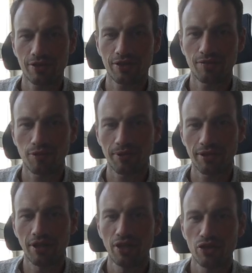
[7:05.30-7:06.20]
at the moment,
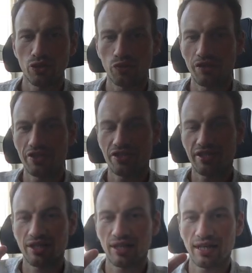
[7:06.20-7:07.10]
so we
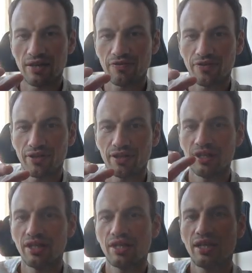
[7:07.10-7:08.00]
still have
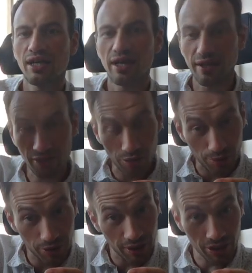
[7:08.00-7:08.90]
random
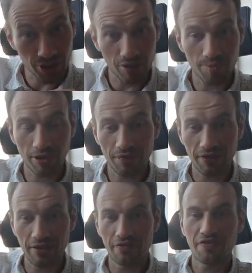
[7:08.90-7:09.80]
rotation, but
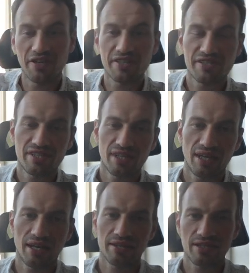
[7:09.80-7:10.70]
we fix
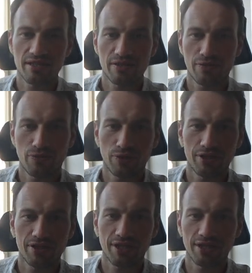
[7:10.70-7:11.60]
axis for
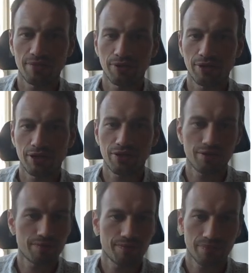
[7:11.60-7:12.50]
this random rotation.
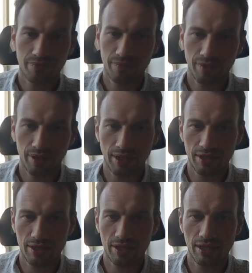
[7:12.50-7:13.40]

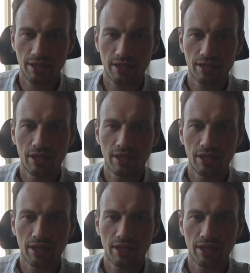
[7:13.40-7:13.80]
That's this.